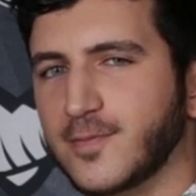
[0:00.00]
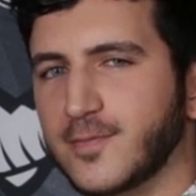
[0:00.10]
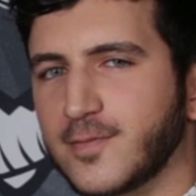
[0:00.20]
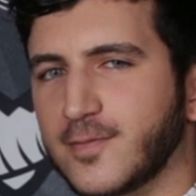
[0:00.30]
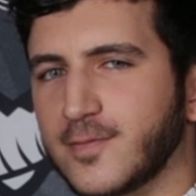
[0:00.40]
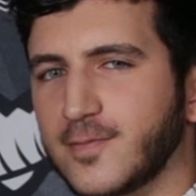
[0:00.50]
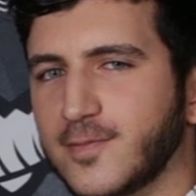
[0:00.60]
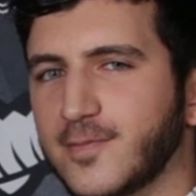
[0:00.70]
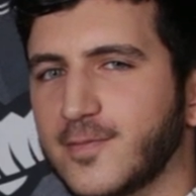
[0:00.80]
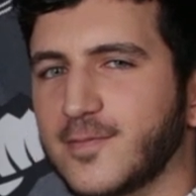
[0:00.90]

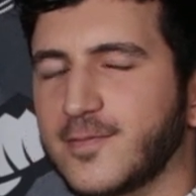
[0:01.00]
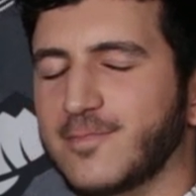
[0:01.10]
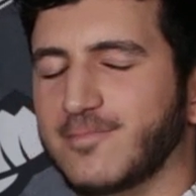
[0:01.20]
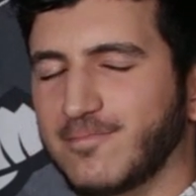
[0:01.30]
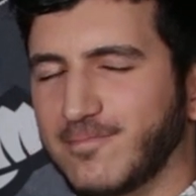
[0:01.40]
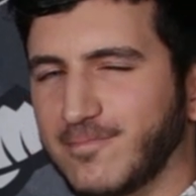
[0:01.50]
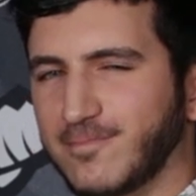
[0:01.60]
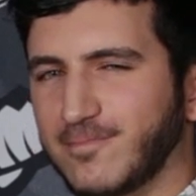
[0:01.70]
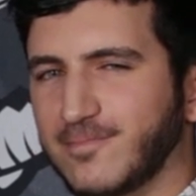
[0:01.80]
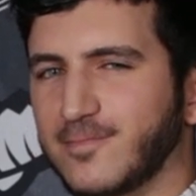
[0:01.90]

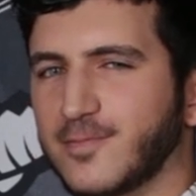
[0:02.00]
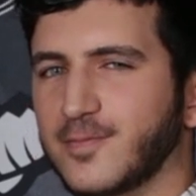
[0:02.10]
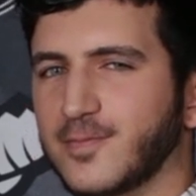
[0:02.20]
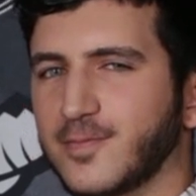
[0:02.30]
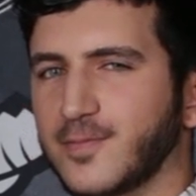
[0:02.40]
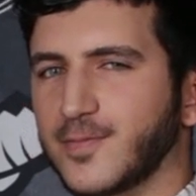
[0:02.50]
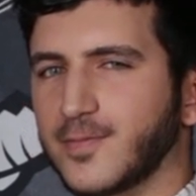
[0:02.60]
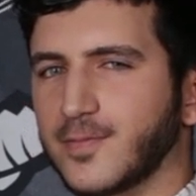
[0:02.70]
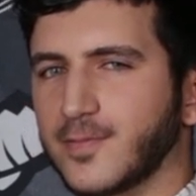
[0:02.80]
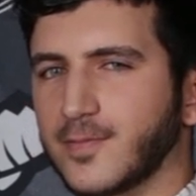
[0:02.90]

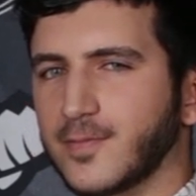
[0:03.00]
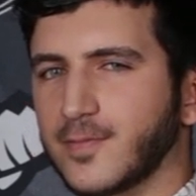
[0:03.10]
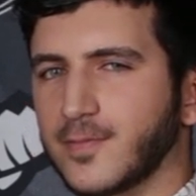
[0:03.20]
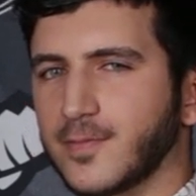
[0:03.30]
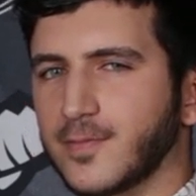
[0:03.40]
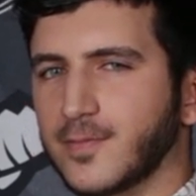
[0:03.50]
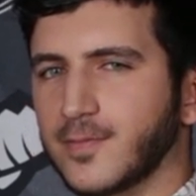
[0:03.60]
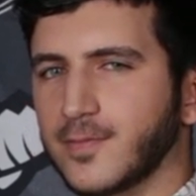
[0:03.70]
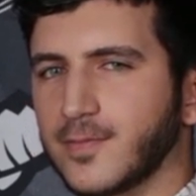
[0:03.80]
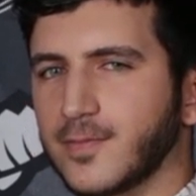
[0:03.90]

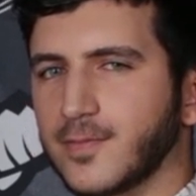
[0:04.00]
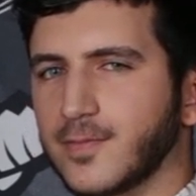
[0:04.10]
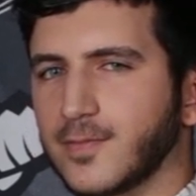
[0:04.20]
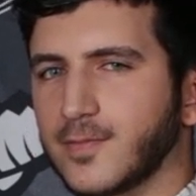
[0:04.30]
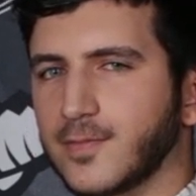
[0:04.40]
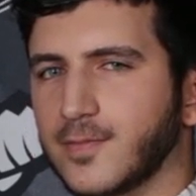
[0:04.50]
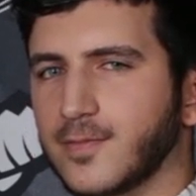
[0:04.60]
This person isn't speaking.